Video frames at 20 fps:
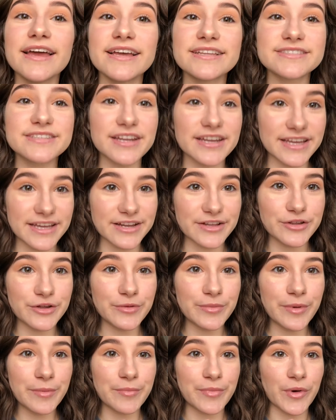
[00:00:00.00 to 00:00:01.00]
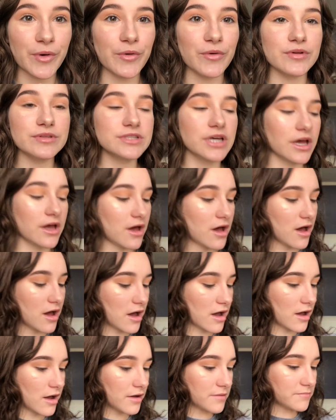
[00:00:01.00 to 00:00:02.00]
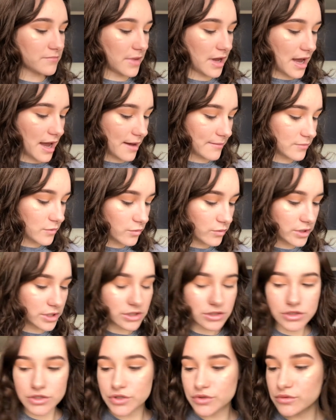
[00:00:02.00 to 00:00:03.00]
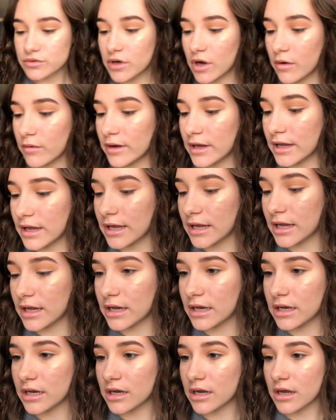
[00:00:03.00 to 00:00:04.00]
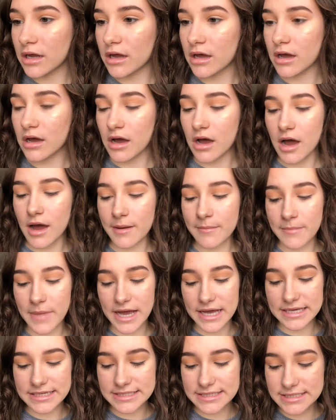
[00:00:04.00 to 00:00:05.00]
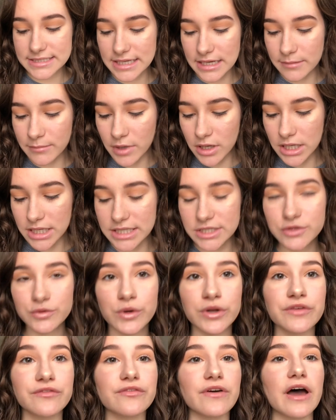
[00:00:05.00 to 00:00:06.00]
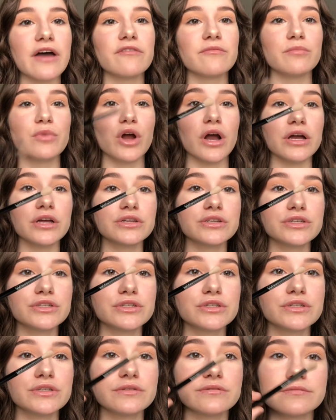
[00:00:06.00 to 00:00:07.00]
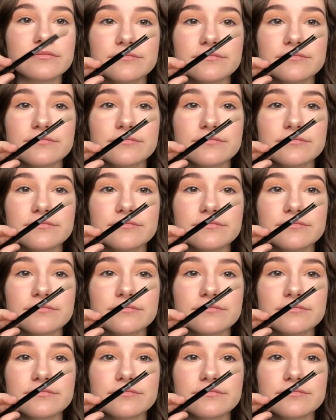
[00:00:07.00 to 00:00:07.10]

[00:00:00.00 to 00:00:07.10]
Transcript: it's gonna get a little bit bold. I'm going to go in on my Sigma E25 brush